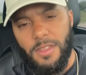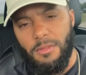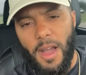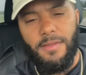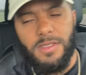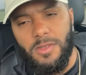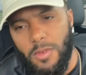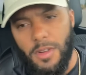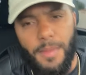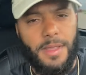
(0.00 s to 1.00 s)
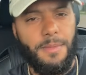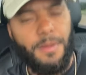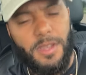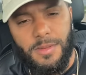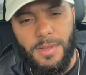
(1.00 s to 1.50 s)
you obviously worry about the
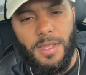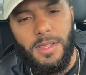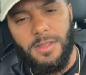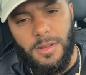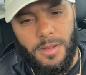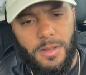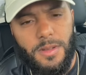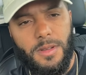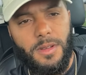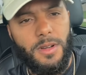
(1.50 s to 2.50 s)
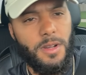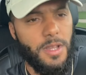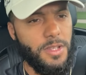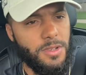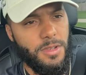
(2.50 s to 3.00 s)
punishment that he took
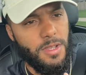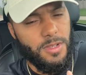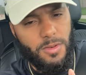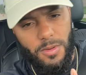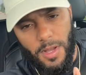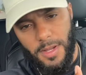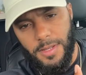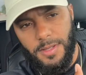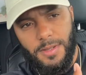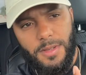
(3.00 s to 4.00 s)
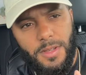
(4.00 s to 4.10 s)
against Yordynis Ugas.